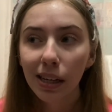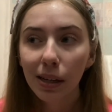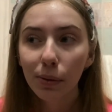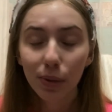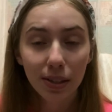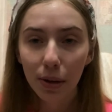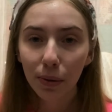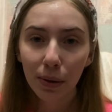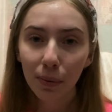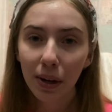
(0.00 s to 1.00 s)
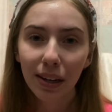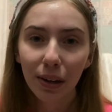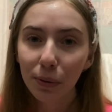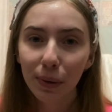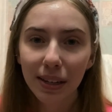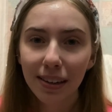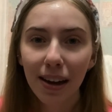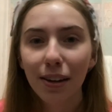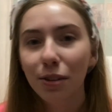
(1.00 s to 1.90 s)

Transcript: was the only one who went to college.